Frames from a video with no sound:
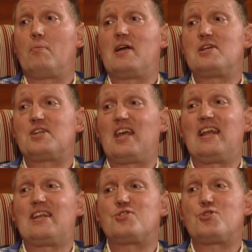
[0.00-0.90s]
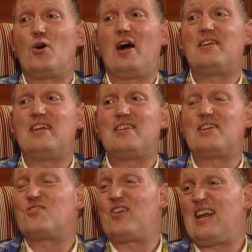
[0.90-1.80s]
on my skin. So I did the
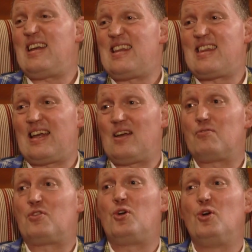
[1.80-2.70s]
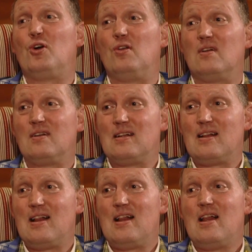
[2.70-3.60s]
dreaded thing of Google
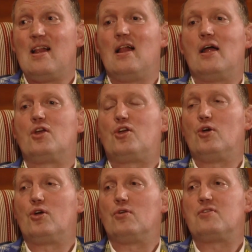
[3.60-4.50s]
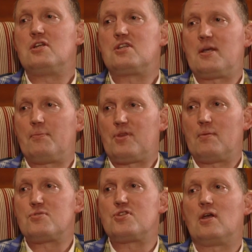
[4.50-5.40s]
and Googled these
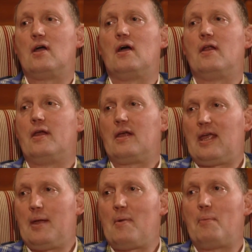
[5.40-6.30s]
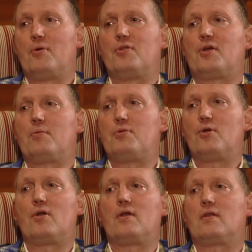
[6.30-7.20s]
symptoms, and it came up on the
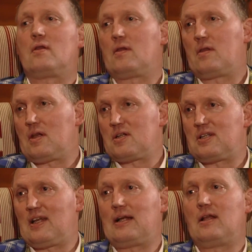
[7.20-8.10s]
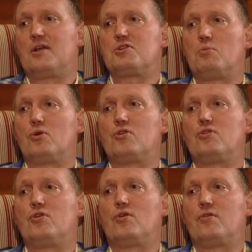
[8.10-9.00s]
computer that it's likely it's motor
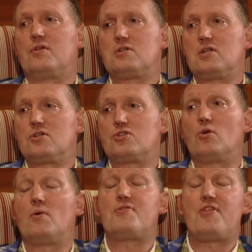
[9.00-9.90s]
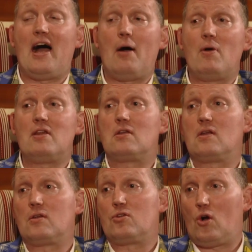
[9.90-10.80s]
neuron disease. So with that, I went to
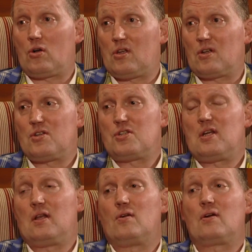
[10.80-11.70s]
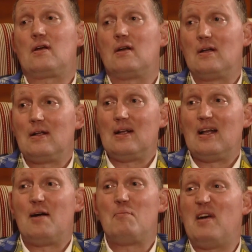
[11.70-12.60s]
the doctor to say, look,
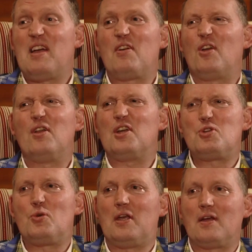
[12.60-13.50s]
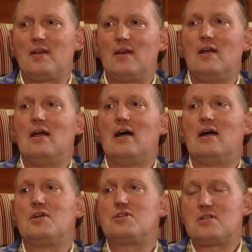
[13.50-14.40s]
I might have a little issue here.
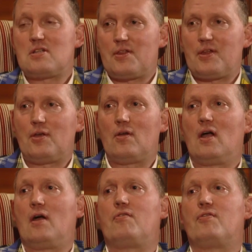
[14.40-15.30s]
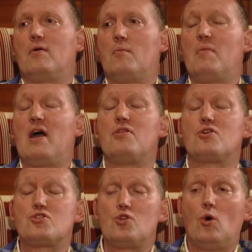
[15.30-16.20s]
And he says, I think you have. And
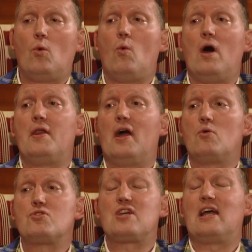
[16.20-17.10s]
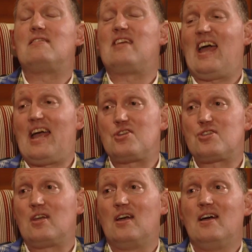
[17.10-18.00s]
there's no one outside
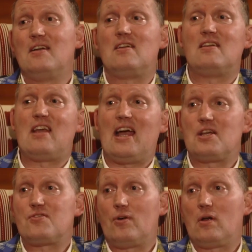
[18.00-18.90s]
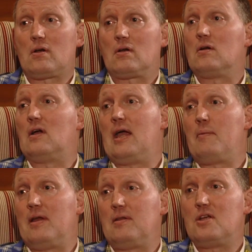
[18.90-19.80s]
test to test for
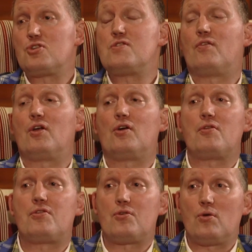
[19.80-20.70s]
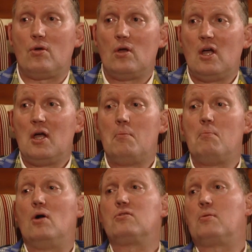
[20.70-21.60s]
MND. So you've got to go through
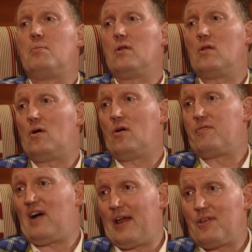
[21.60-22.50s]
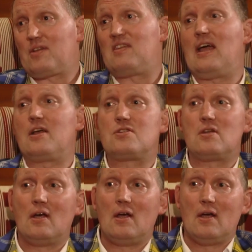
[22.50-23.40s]
multiple of other tests
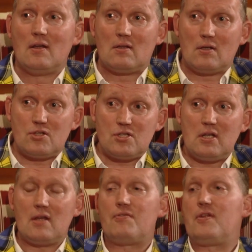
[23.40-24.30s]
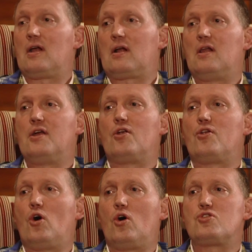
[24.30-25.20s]
to see if they're clear or
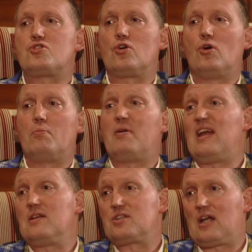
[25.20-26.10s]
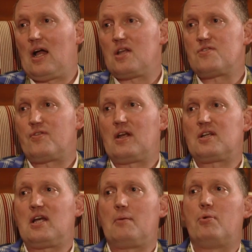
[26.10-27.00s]
not. So brain scans, for
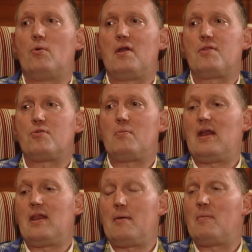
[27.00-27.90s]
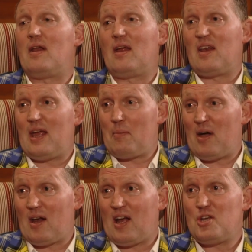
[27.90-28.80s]
example, went through many of them. An
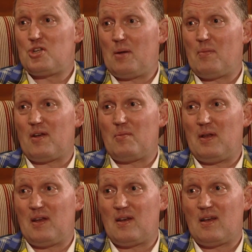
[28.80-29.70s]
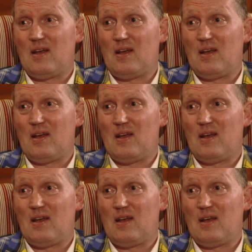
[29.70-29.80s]
MRI chamber I've been in.